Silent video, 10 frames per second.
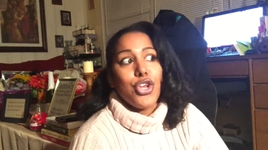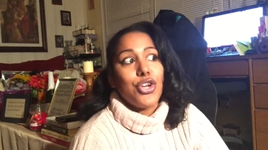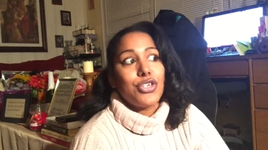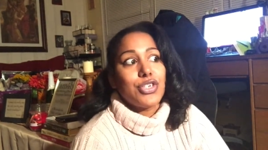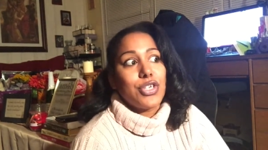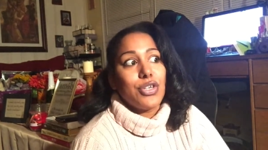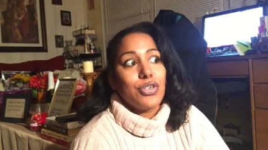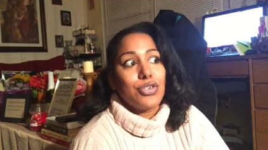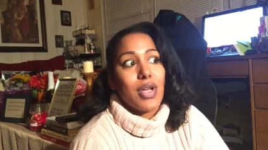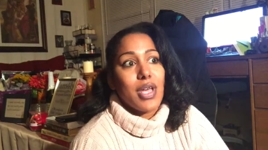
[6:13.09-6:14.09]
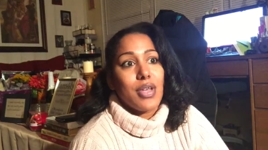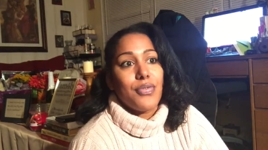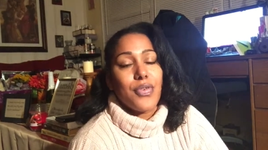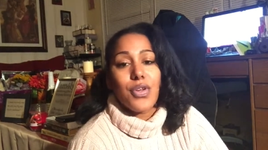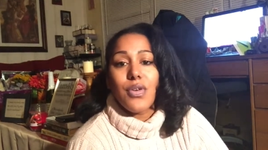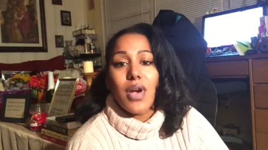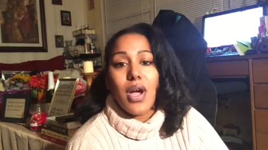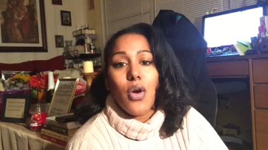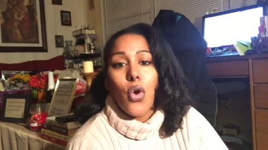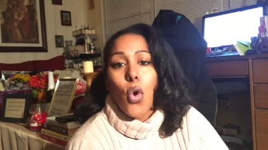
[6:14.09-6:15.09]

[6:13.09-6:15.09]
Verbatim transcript: you're still trying to figure out